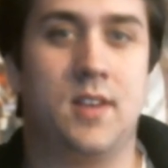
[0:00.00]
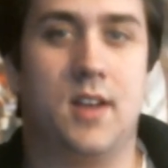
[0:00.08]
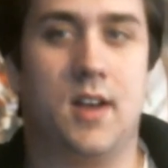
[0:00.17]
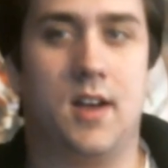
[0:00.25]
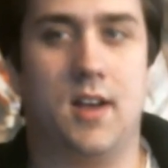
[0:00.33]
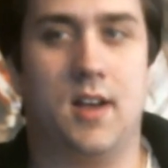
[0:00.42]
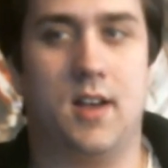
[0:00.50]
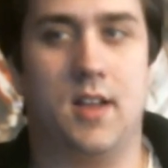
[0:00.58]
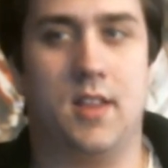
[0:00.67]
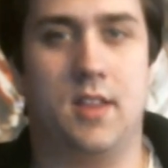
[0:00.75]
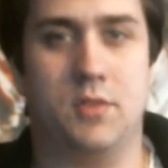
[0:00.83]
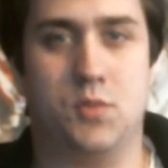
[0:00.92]

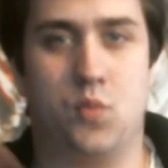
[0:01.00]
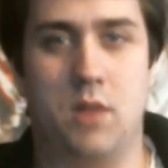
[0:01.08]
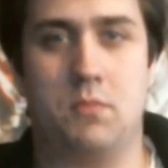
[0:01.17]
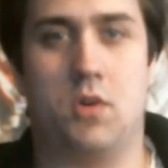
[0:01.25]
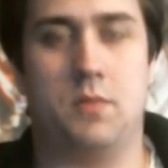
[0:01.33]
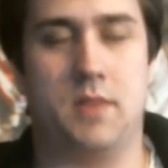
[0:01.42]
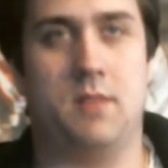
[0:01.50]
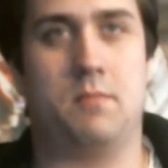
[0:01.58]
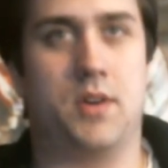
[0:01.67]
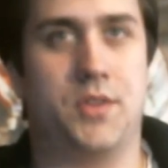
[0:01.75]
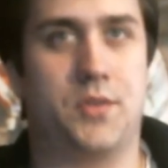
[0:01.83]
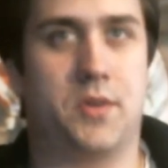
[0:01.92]
there was one moment in
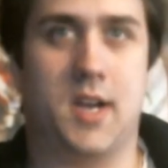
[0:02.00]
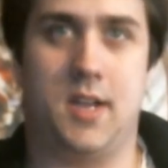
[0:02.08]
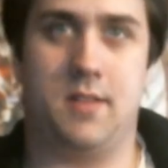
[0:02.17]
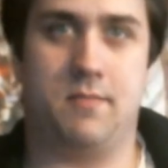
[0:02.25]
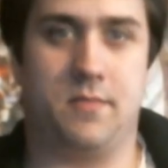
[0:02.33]
Birthright